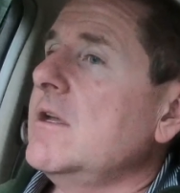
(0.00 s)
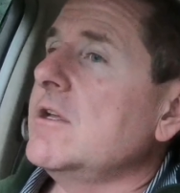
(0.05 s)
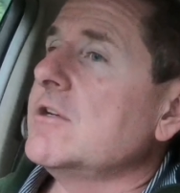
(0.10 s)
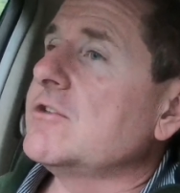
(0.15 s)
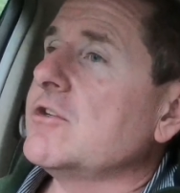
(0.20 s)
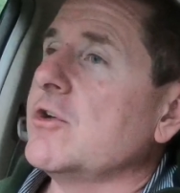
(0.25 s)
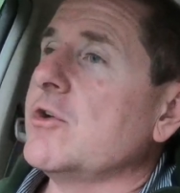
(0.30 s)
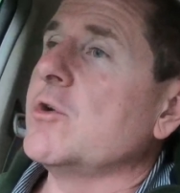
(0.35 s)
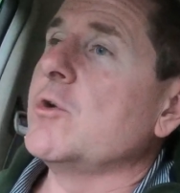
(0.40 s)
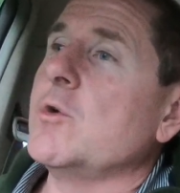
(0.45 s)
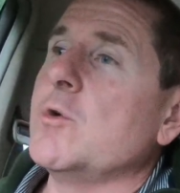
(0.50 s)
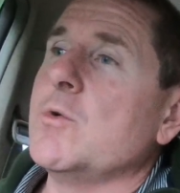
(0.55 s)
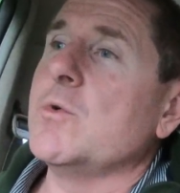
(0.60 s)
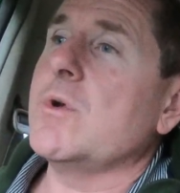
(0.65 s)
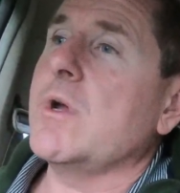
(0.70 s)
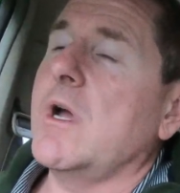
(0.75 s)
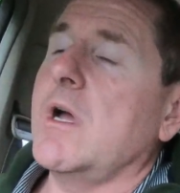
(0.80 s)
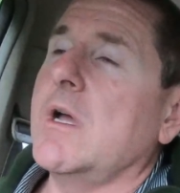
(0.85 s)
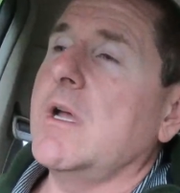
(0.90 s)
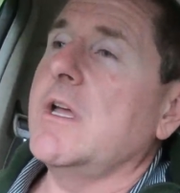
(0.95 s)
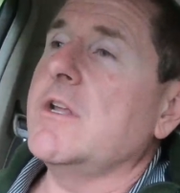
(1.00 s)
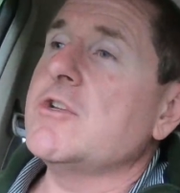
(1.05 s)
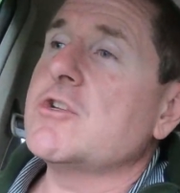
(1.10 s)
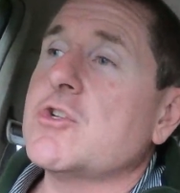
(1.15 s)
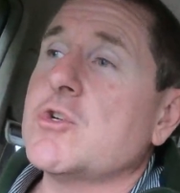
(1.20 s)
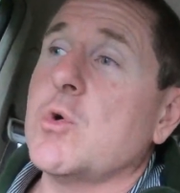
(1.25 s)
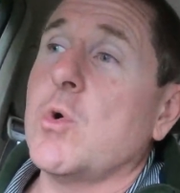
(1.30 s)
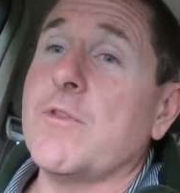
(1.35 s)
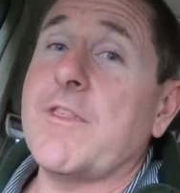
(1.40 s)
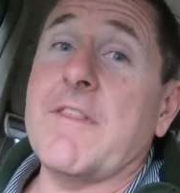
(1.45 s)
to
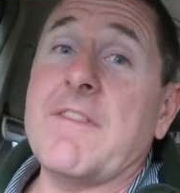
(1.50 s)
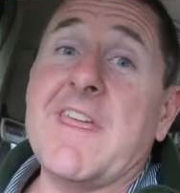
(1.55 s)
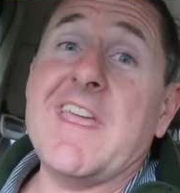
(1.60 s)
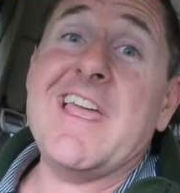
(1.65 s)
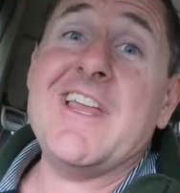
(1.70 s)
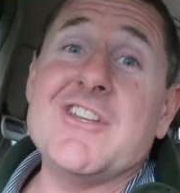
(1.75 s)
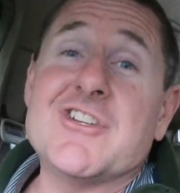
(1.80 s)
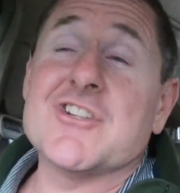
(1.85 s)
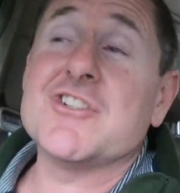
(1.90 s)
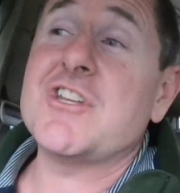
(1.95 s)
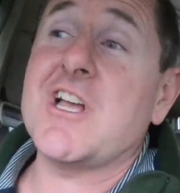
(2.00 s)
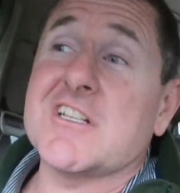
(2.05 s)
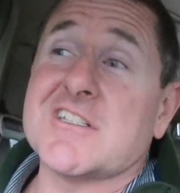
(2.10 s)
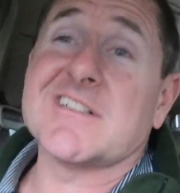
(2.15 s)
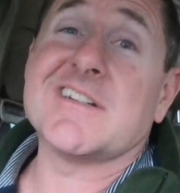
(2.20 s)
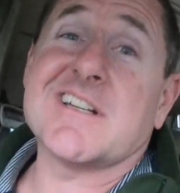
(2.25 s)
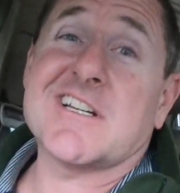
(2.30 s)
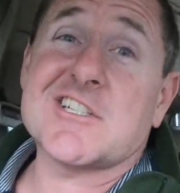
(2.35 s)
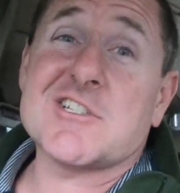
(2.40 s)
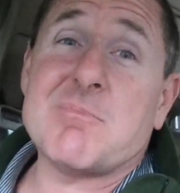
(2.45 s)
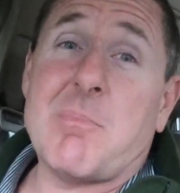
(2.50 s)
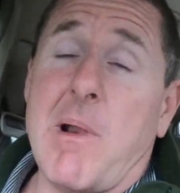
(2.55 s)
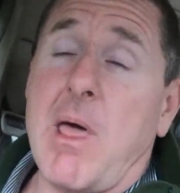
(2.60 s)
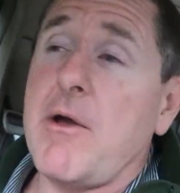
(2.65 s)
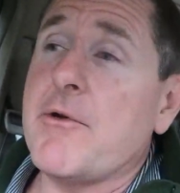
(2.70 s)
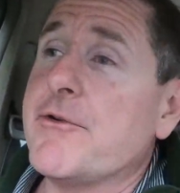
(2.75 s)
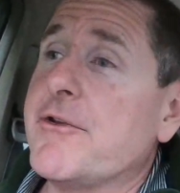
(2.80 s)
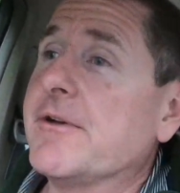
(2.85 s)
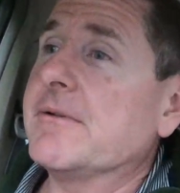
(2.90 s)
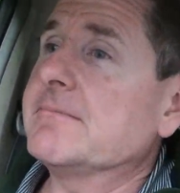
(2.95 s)
ensure that the engine doesn't explode.